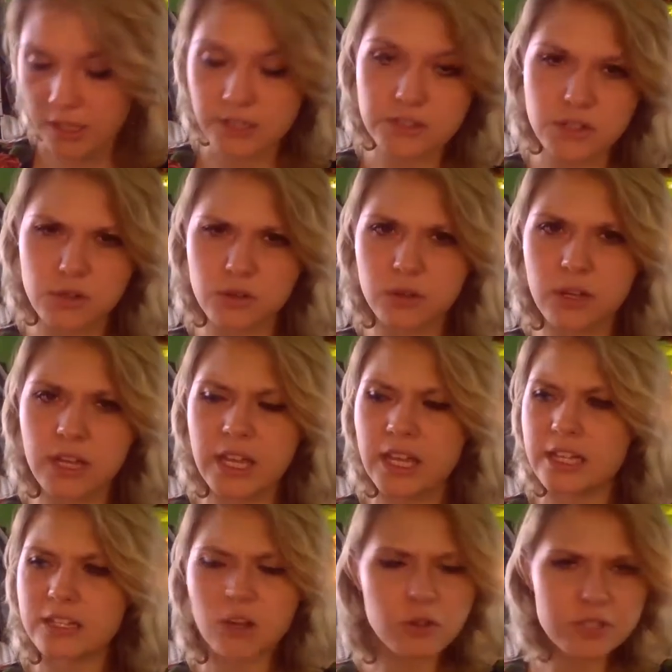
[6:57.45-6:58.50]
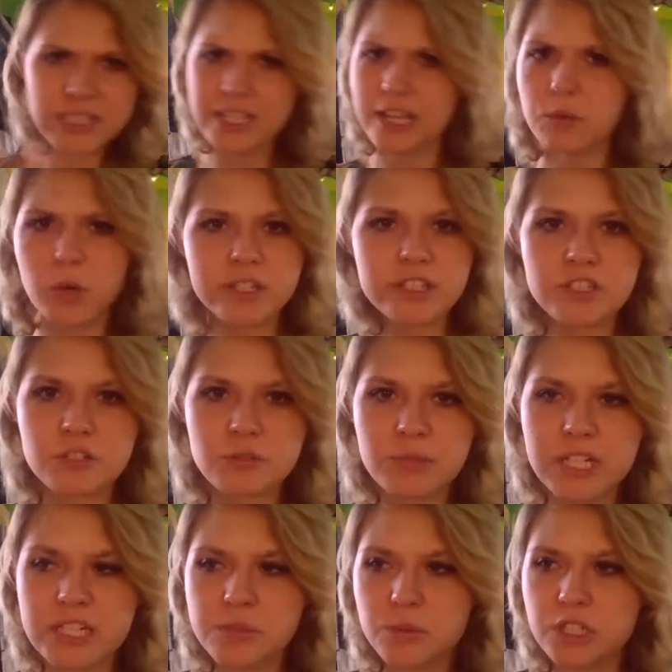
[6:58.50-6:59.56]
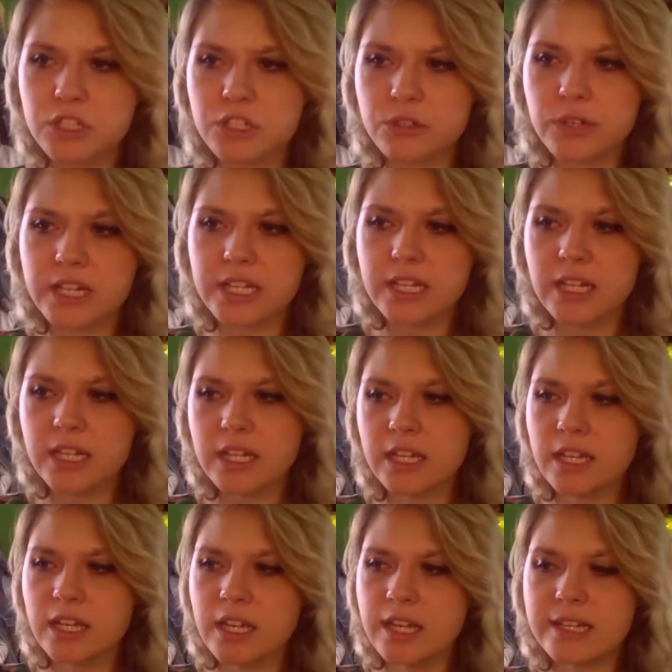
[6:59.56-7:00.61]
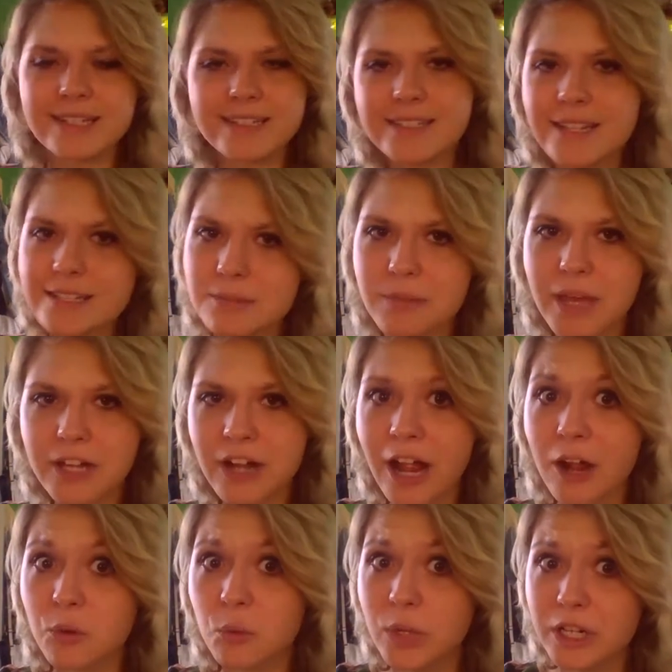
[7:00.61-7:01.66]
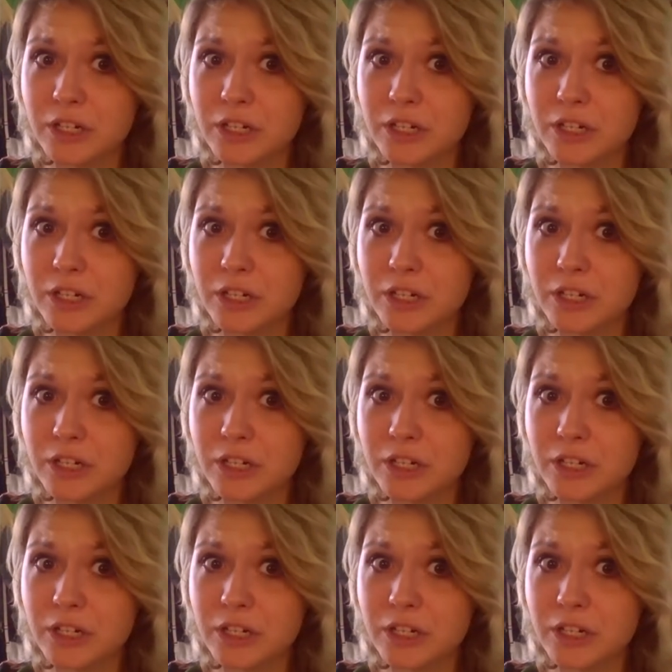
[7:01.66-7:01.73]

So only take 1 to 2 minutes when you do it. It doesn't matter how